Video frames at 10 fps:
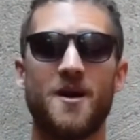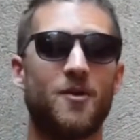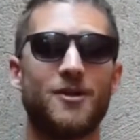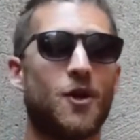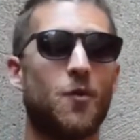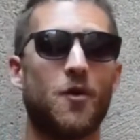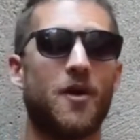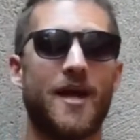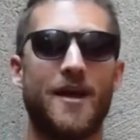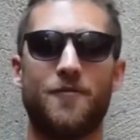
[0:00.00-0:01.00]
But don't
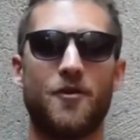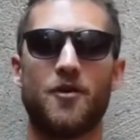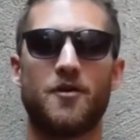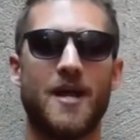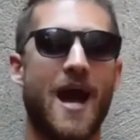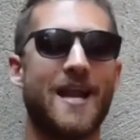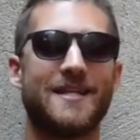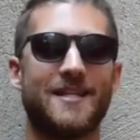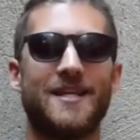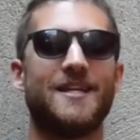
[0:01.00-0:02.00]
worry, if you're not
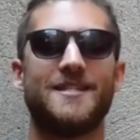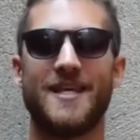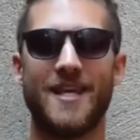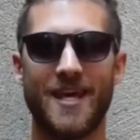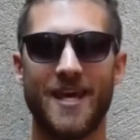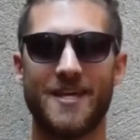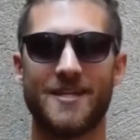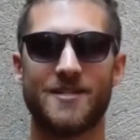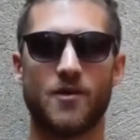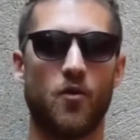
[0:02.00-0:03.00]
as lean as he
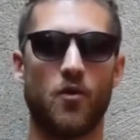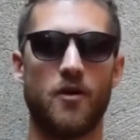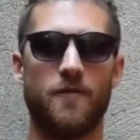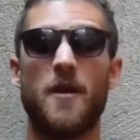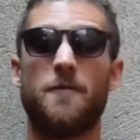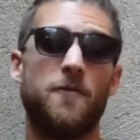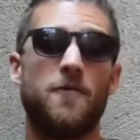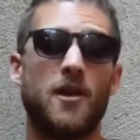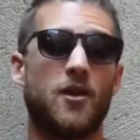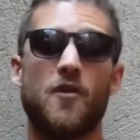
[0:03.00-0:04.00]
is, or if you
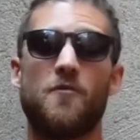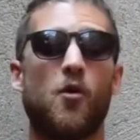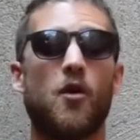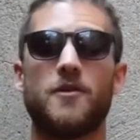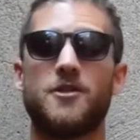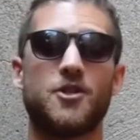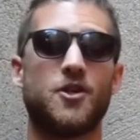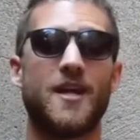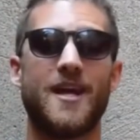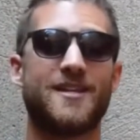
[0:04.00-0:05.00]
feel like you have more of a
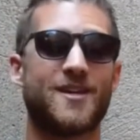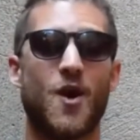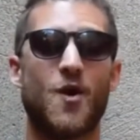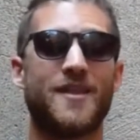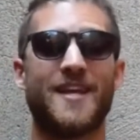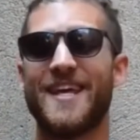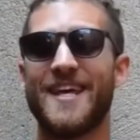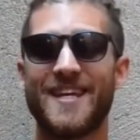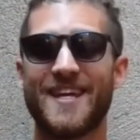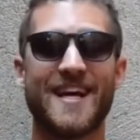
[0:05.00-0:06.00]
journey to go than
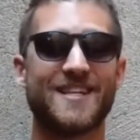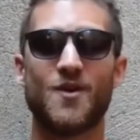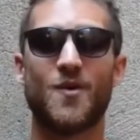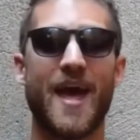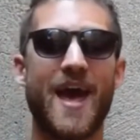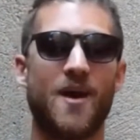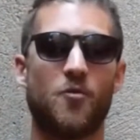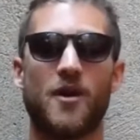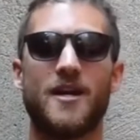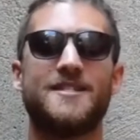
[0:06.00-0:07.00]
he did, that's okay.
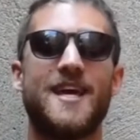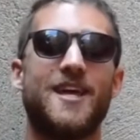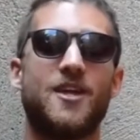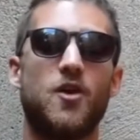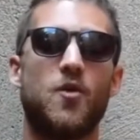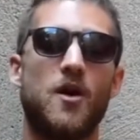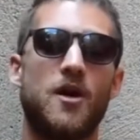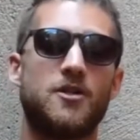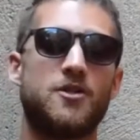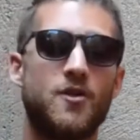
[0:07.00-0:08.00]
We're going to take you
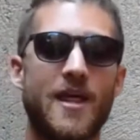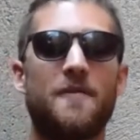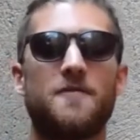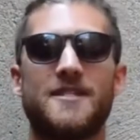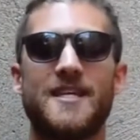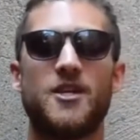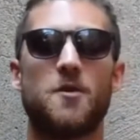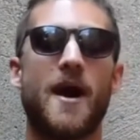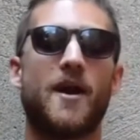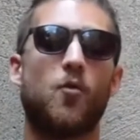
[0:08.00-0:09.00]
to that physique no
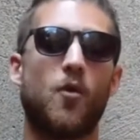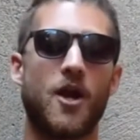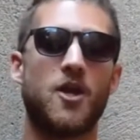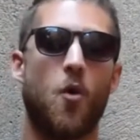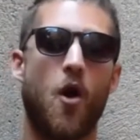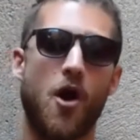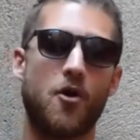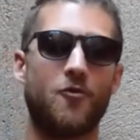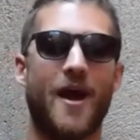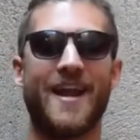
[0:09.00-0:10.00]
matter where you are
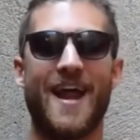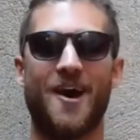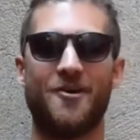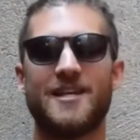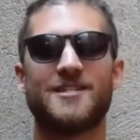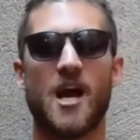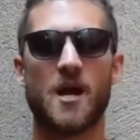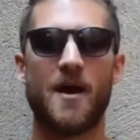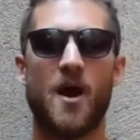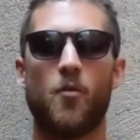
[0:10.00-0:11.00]
right now. Now let's talk
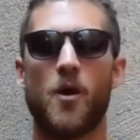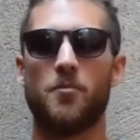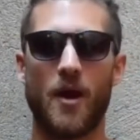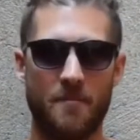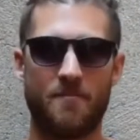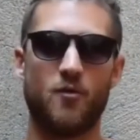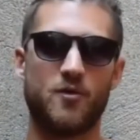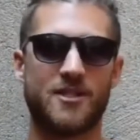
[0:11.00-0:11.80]
about where Brad Pitt was